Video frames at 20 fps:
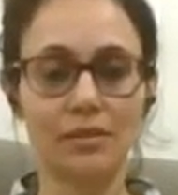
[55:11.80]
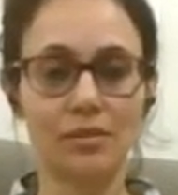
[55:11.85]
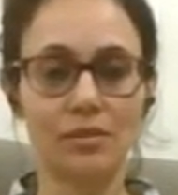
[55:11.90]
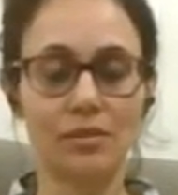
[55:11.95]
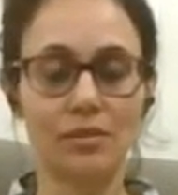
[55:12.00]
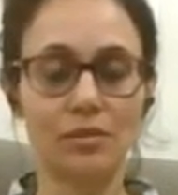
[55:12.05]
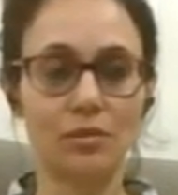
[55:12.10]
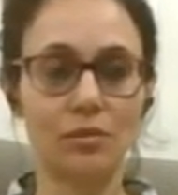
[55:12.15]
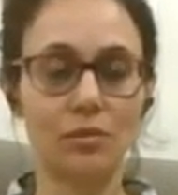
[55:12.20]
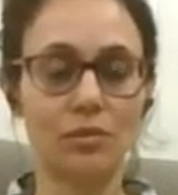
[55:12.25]

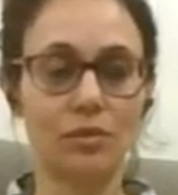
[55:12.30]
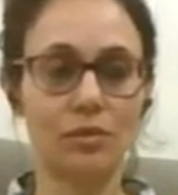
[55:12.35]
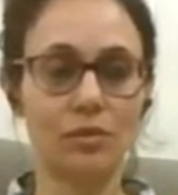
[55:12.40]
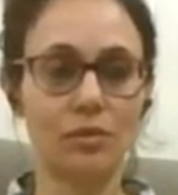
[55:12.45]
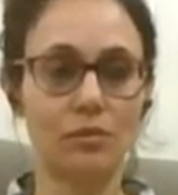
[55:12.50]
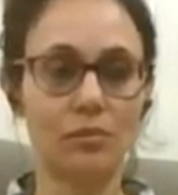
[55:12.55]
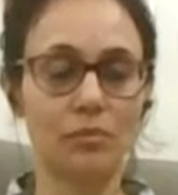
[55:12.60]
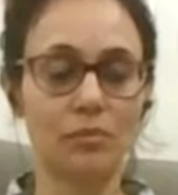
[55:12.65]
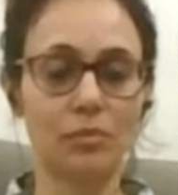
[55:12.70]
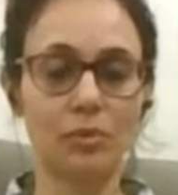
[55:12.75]
So,
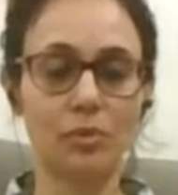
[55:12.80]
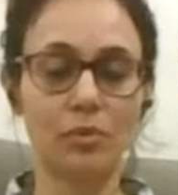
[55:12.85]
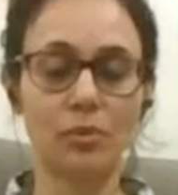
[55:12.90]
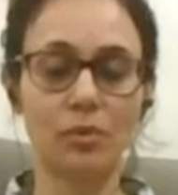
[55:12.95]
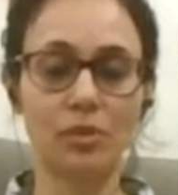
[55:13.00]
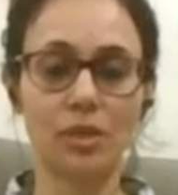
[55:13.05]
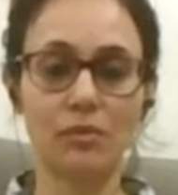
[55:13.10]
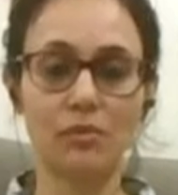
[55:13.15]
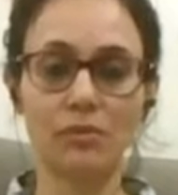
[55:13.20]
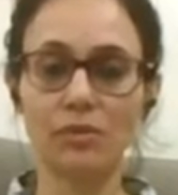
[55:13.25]
but
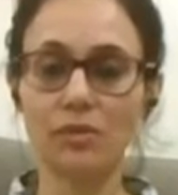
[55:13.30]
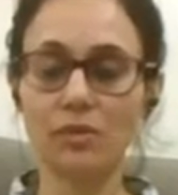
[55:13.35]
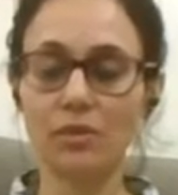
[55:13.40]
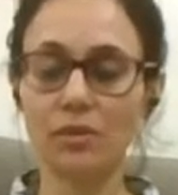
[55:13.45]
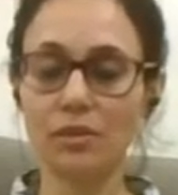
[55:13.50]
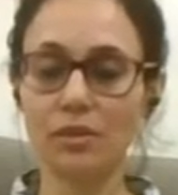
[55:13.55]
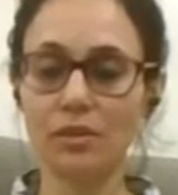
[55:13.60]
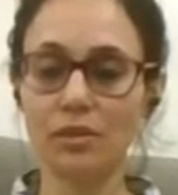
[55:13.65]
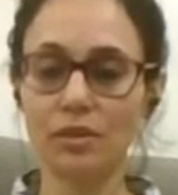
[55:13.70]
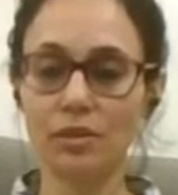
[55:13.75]

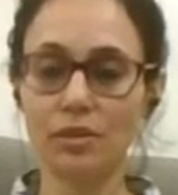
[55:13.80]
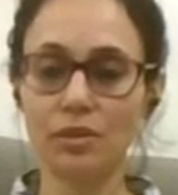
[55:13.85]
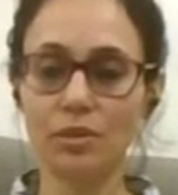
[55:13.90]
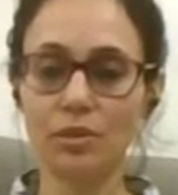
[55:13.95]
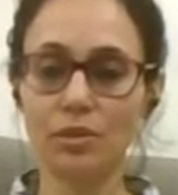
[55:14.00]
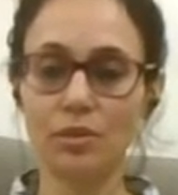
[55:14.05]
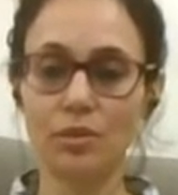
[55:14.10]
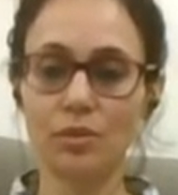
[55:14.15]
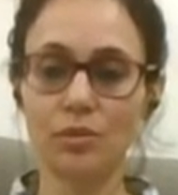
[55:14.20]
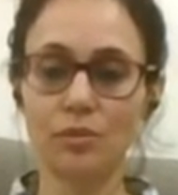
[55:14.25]
whatever
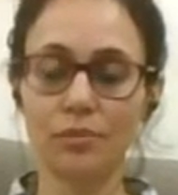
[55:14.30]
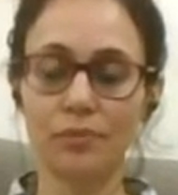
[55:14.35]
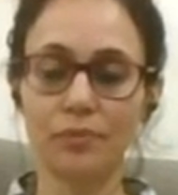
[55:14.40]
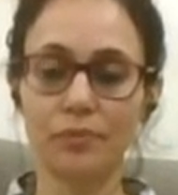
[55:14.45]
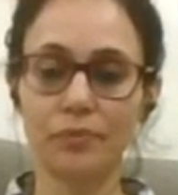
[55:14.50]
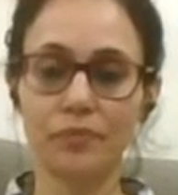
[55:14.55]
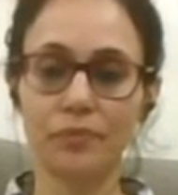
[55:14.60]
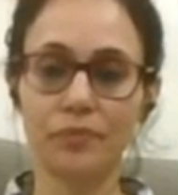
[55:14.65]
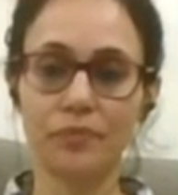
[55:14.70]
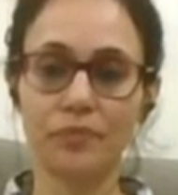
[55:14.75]

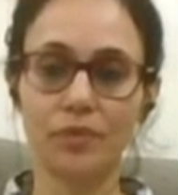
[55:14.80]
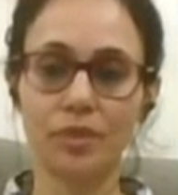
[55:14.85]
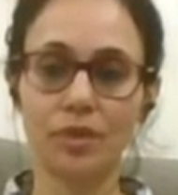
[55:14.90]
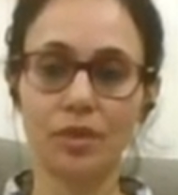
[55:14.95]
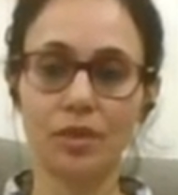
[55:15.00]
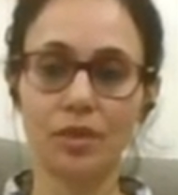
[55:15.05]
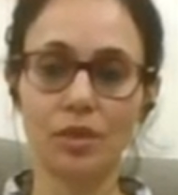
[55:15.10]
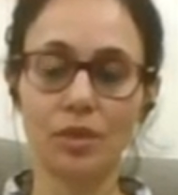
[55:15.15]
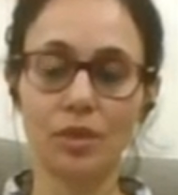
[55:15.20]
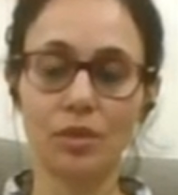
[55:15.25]

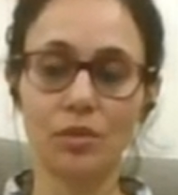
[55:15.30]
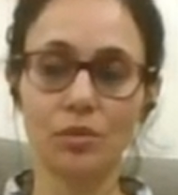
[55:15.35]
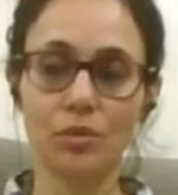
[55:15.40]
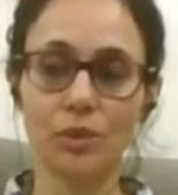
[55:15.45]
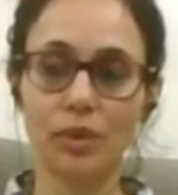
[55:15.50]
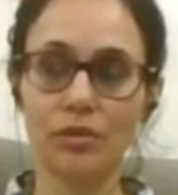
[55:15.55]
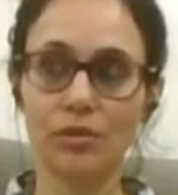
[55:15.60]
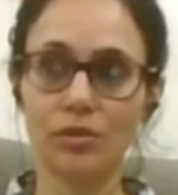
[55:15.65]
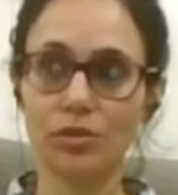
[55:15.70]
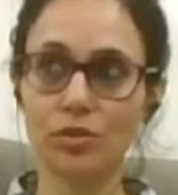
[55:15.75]
you
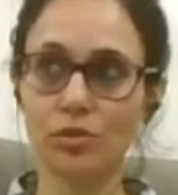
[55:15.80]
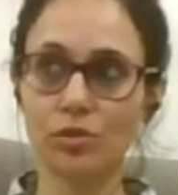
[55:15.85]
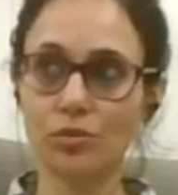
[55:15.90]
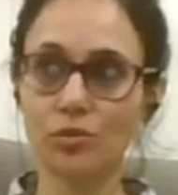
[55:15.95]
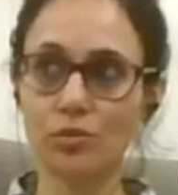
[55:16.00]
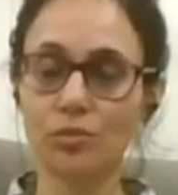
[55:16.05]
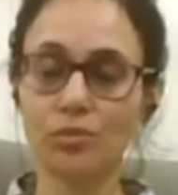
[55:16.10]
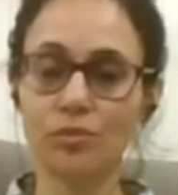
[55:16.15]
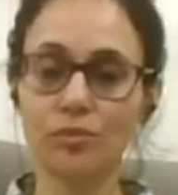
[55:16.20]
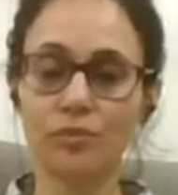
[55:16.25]
went
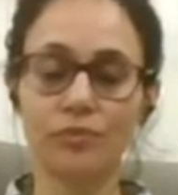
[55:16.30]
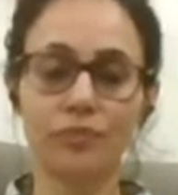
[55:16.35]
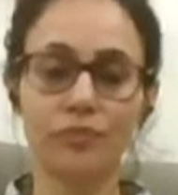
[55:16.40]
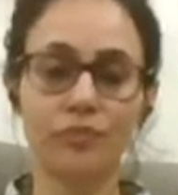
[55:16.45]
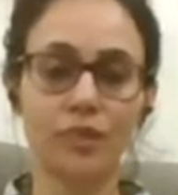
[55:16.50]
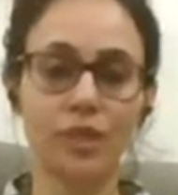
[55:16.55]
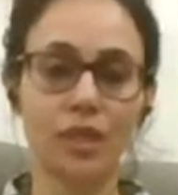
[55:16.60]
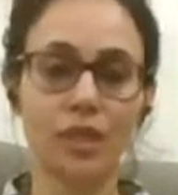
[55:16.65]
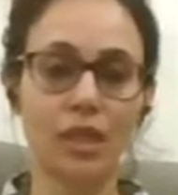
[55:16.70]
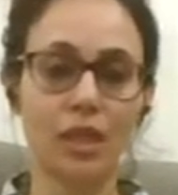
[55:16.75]
through
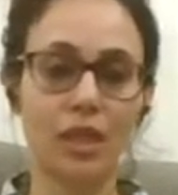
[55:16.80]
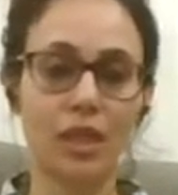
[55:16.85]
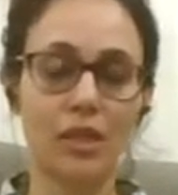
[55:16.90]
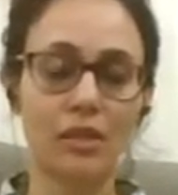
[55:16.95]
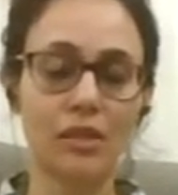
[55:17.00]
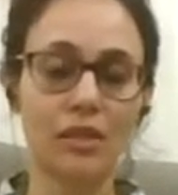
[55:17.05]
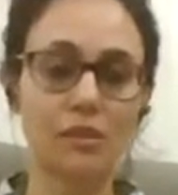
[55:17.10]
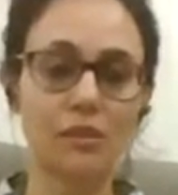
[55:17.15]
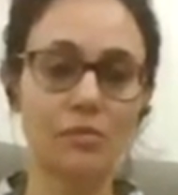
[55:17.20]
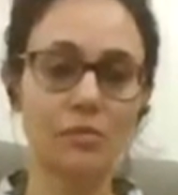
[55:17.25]

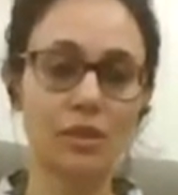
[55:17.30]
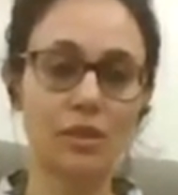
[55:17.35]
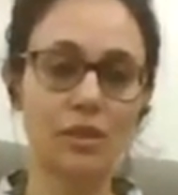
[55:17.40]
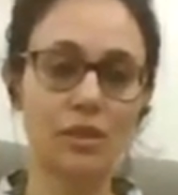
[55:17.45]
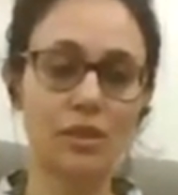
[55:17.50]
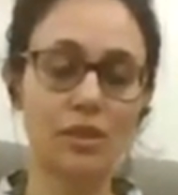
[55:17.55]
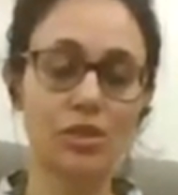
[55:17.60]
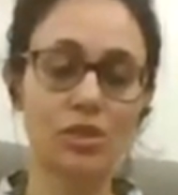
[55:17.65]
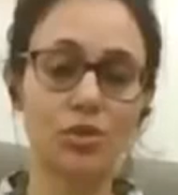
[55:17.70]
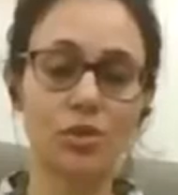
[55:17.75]
in this
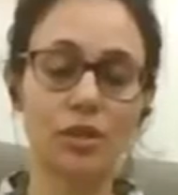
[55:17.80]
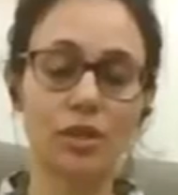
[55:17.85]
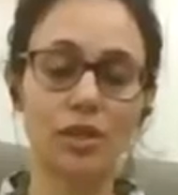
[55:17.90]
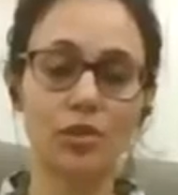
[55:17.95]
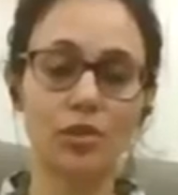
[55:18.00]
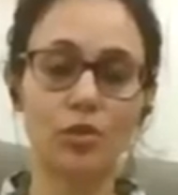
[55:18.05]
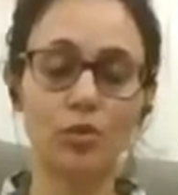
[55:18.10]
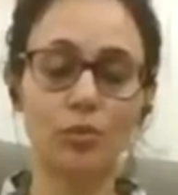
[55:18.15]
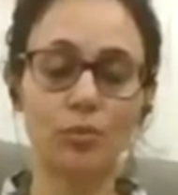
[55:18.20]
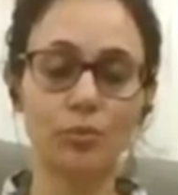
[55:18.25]
meditation, I
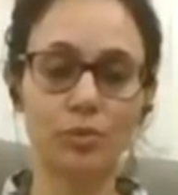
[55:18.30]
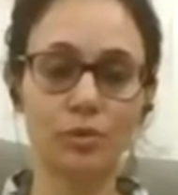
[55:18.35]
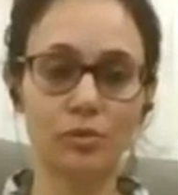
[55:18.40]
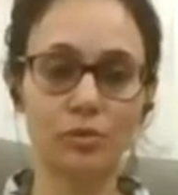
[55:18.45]
hope